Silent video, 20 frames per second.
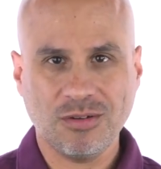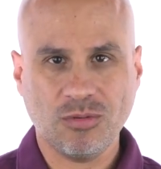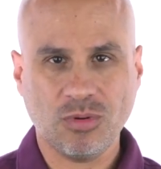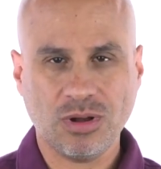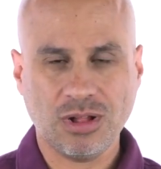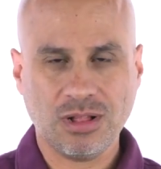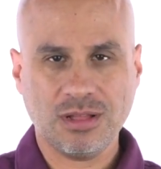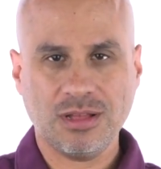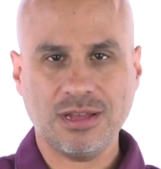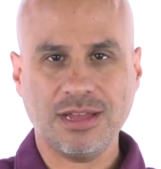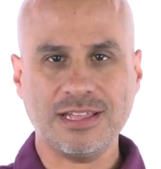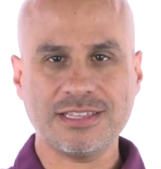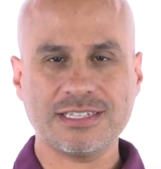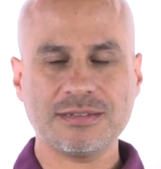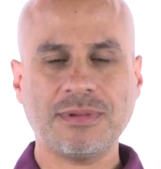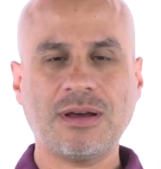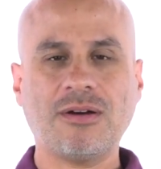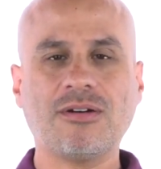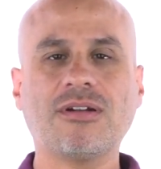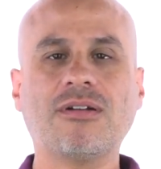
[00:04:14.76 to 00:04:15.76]
Well, it's
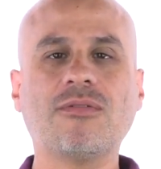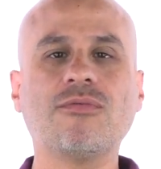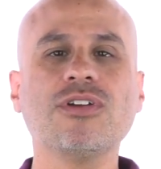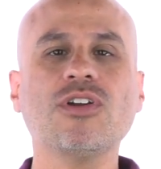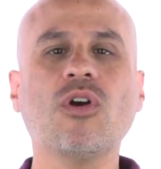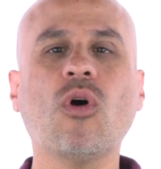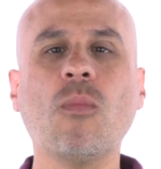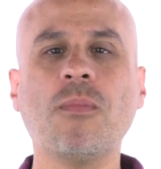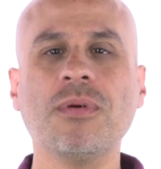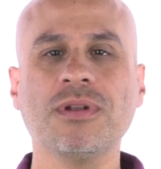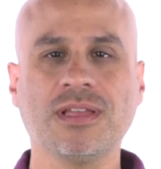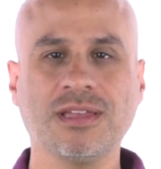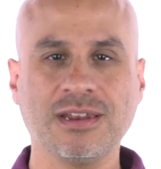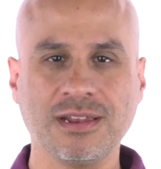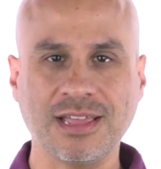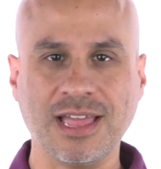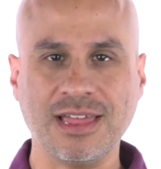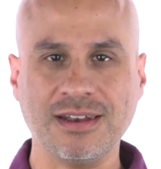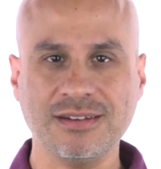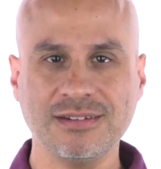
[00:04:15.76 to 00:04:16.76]
about reopening it
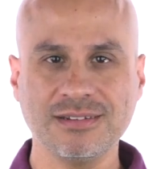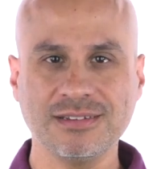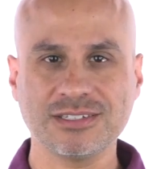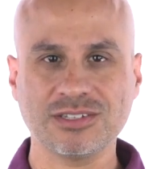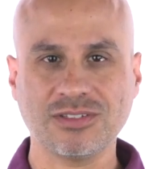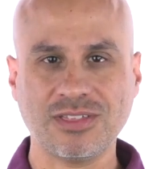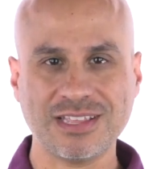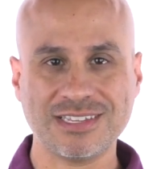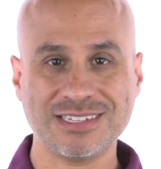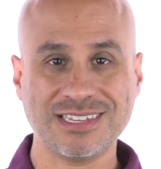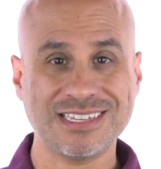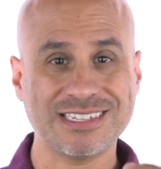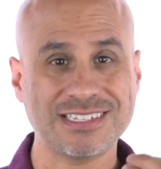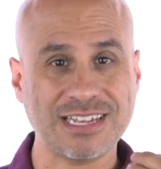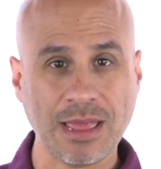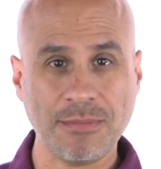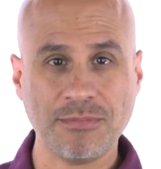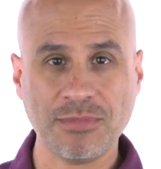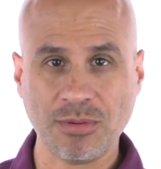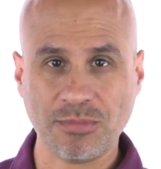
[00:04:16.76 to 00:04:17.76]
again. So that's
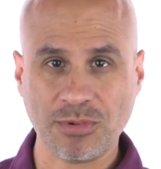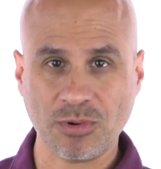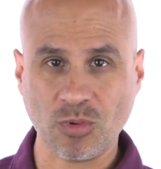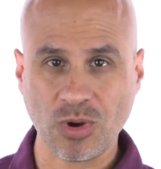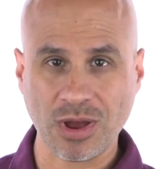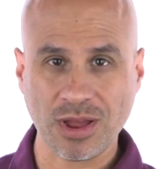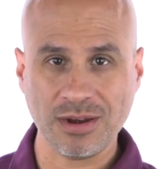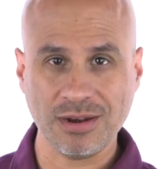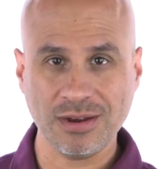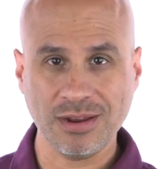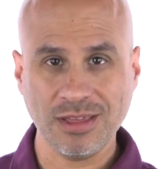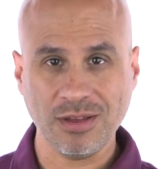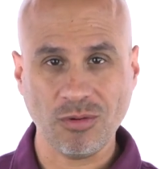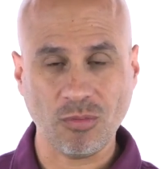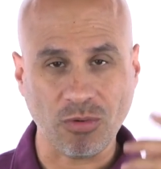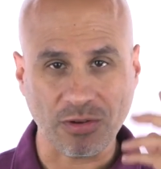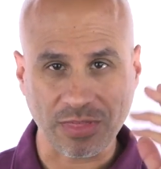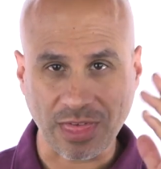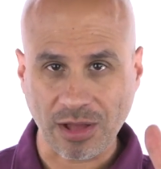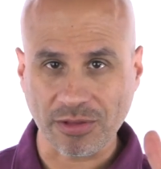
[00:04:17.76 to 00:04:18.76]
step number one.
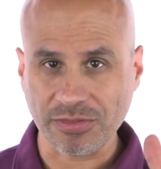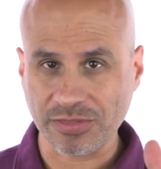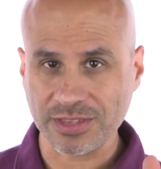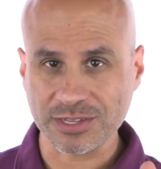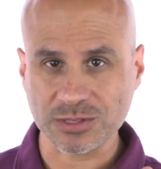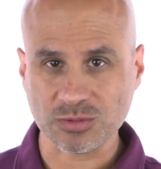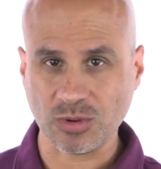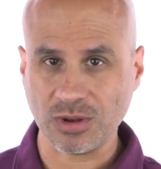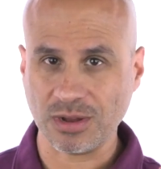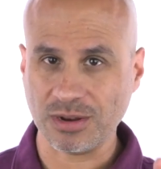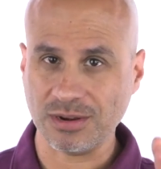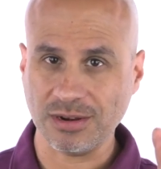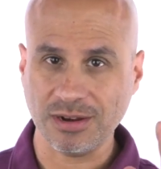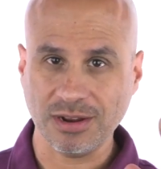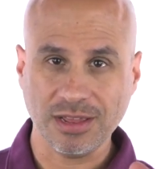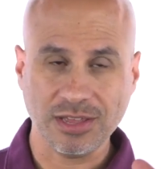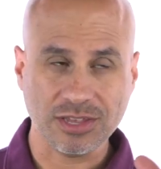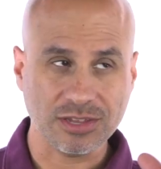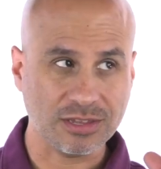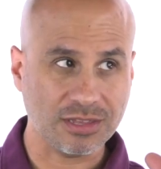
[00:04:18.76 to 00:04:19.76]
Without this one,
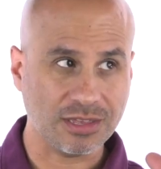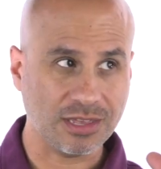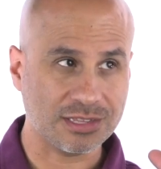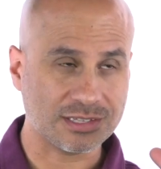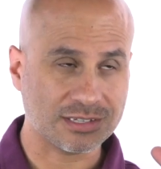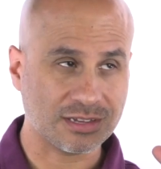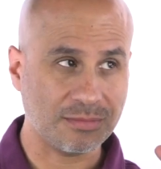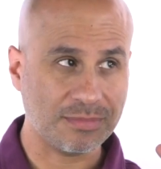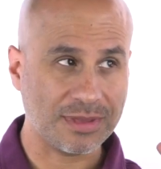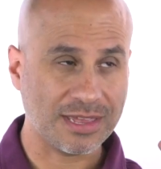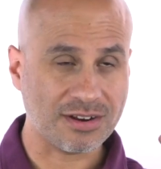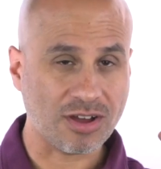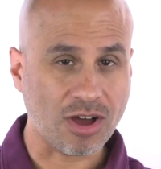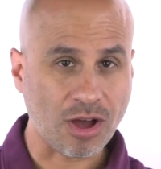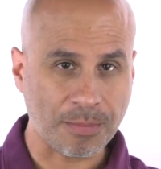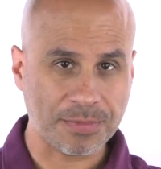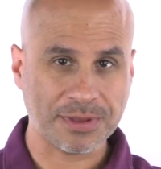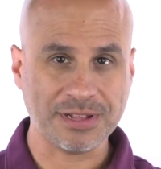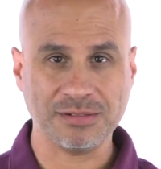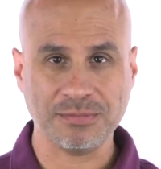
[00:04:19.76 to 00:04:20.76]
it's going to be an
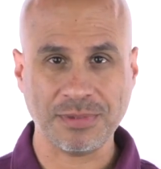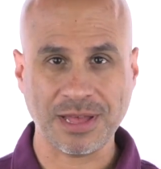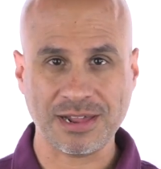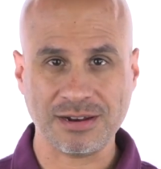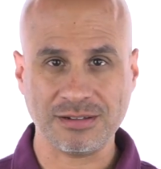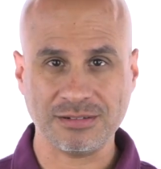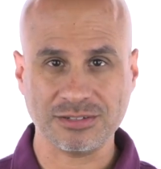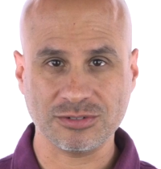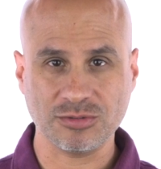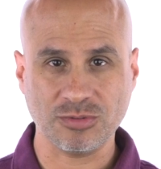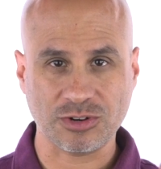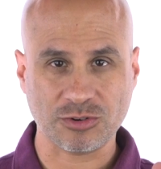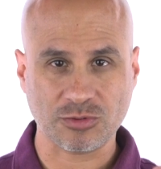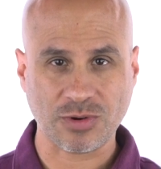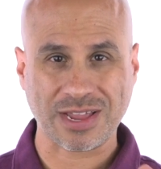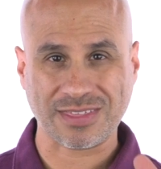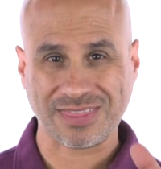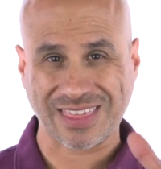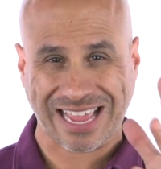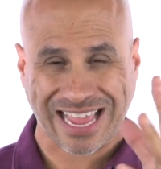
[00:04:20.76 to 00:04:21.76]
uphill battle to
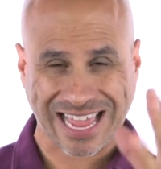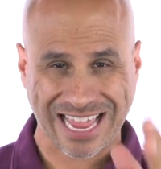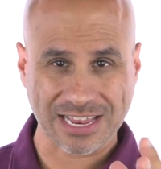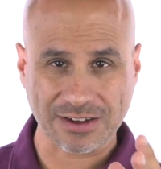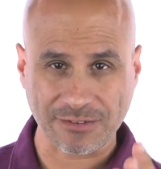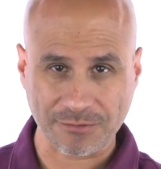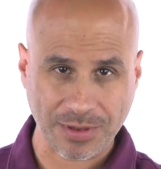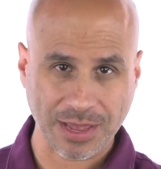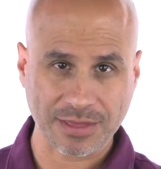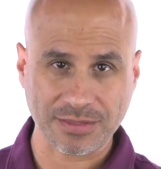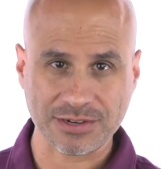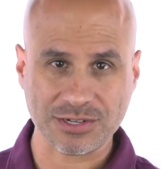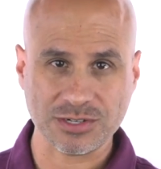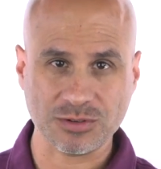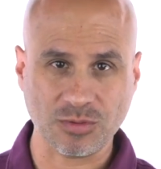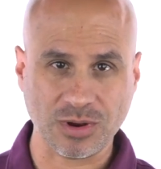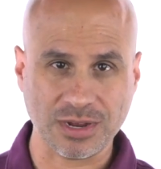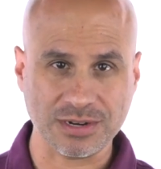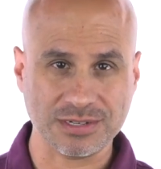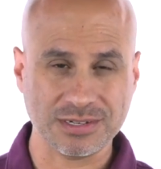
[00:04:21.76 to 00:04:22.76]
attract the kind of man that
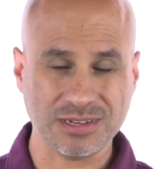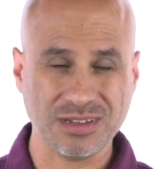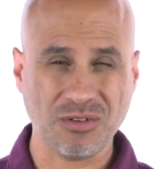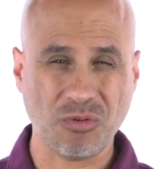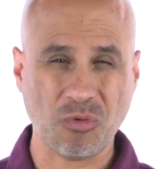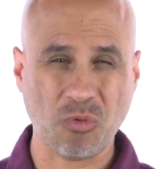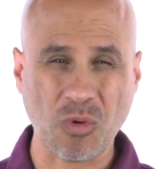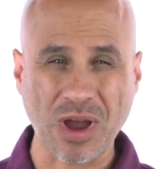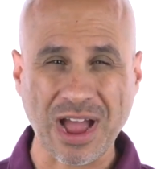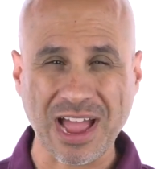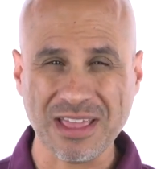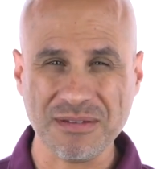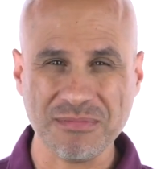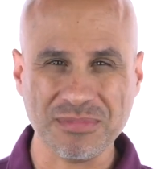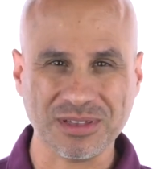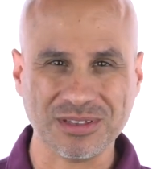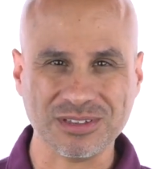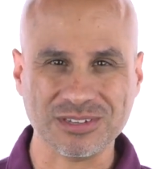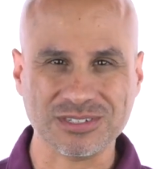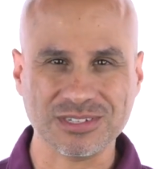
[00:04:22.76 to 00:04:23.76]
you want. Why?
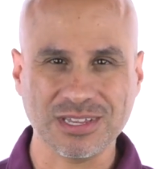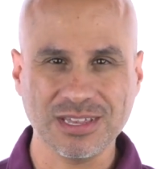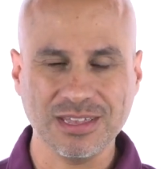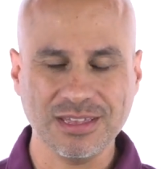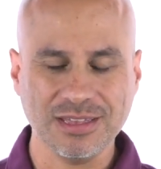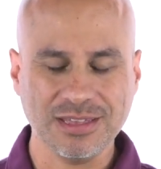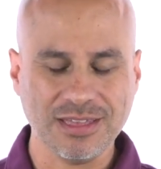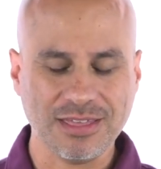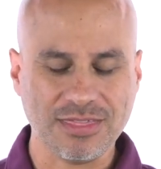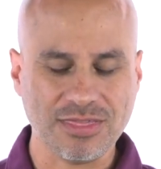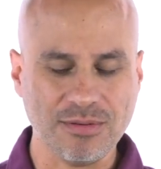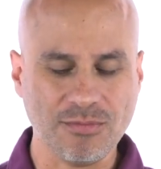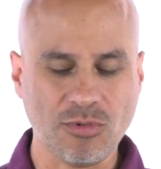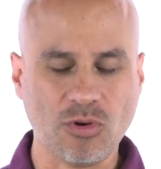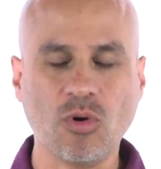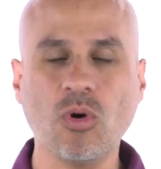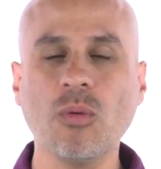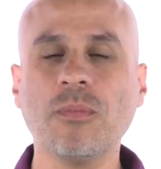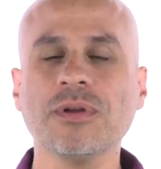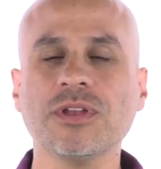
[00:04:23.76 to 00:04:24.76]
Because the
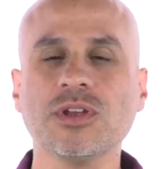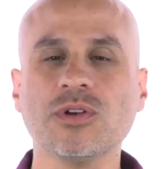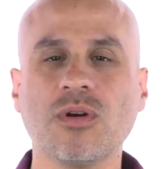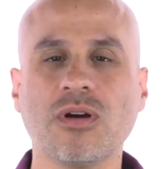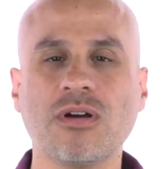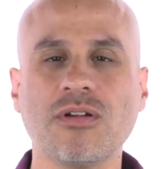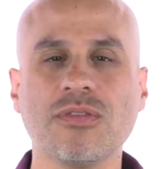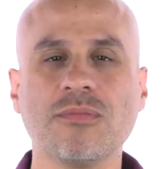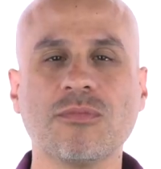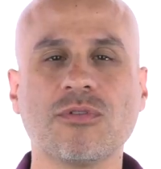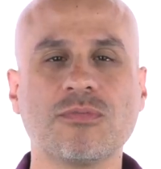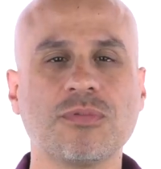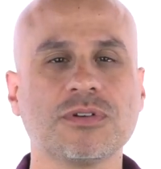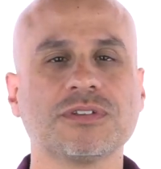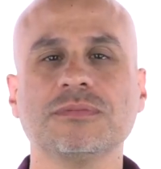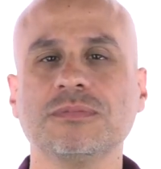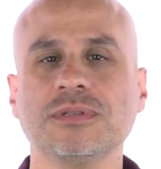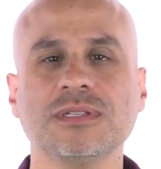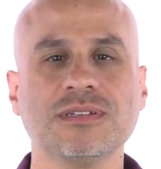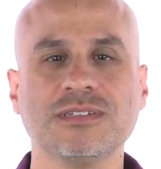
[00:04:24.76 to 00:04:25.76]
more open you are, the more
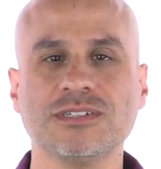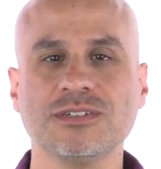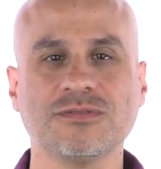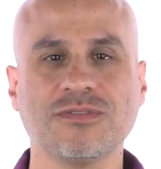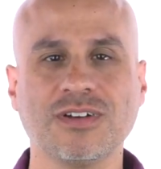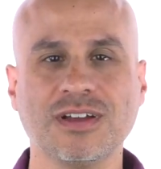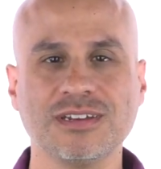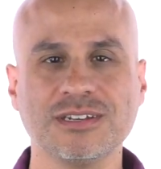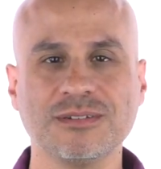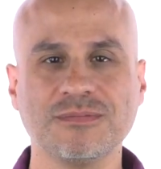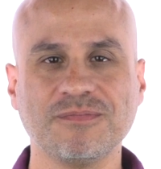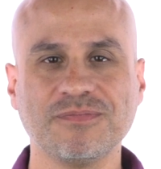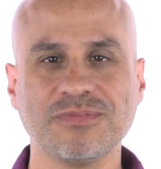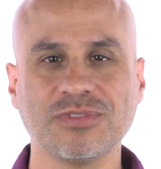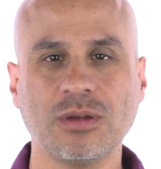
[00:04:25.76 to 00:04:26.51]
possibilities you'll find.